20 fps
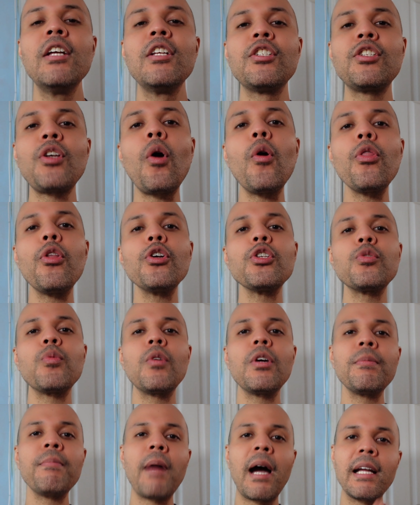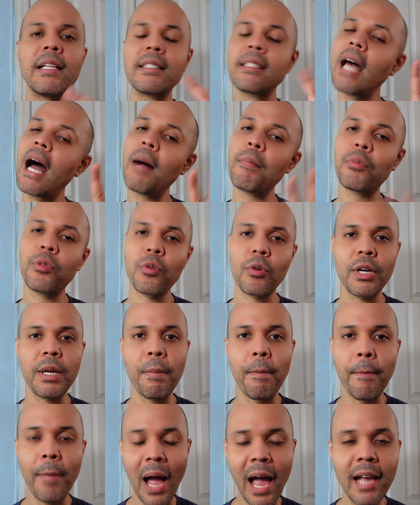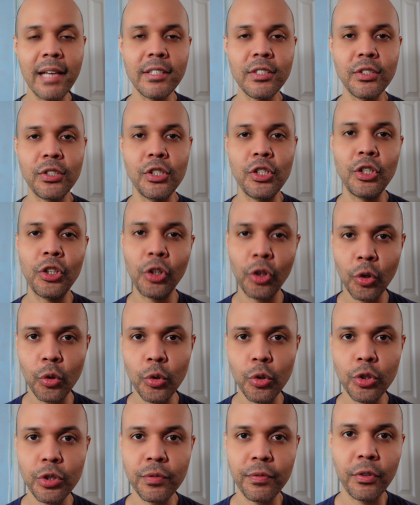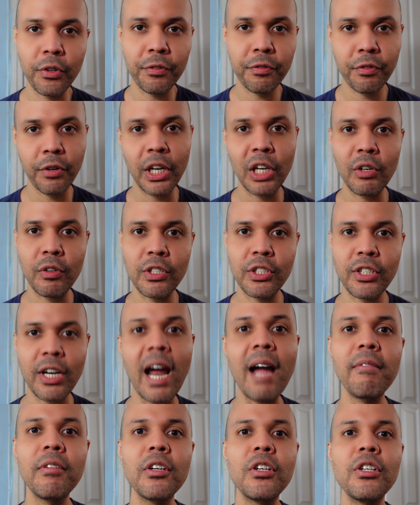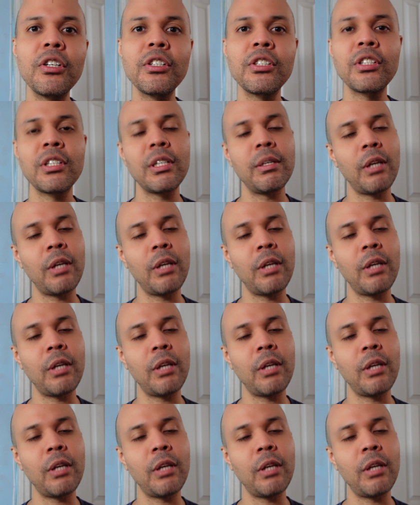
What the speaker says: So those were my top 3 banks to use for frequent travelers.